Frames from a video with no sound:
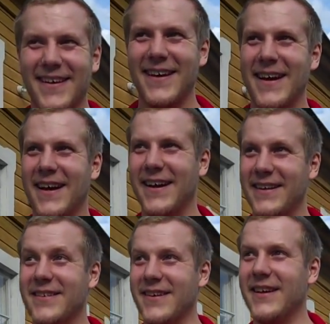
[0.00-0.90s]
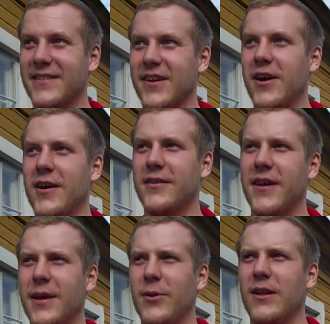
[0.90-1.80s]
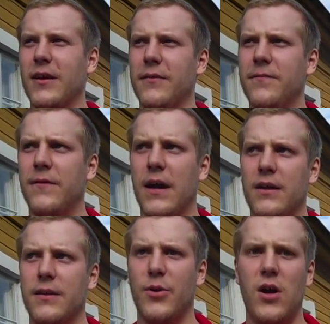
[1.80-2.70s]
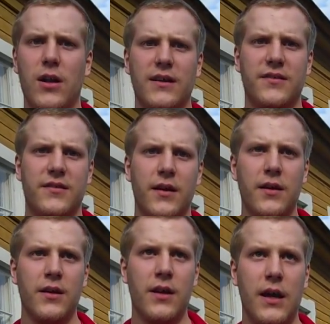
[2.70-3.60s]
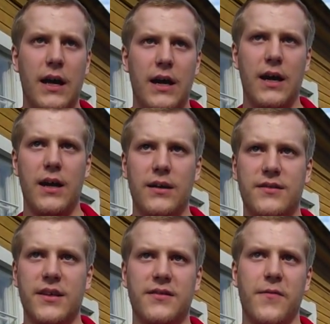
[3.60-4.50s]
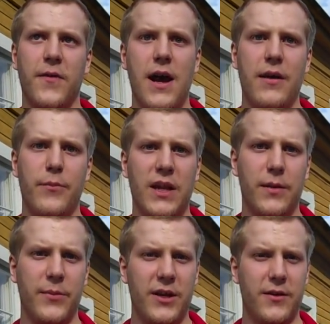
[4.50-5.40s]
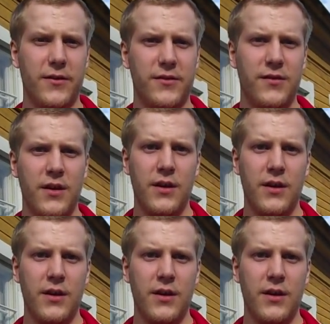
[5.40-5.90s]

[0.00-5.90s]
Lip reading: Yeah, it's a hard table if the ball is 65 millimeters.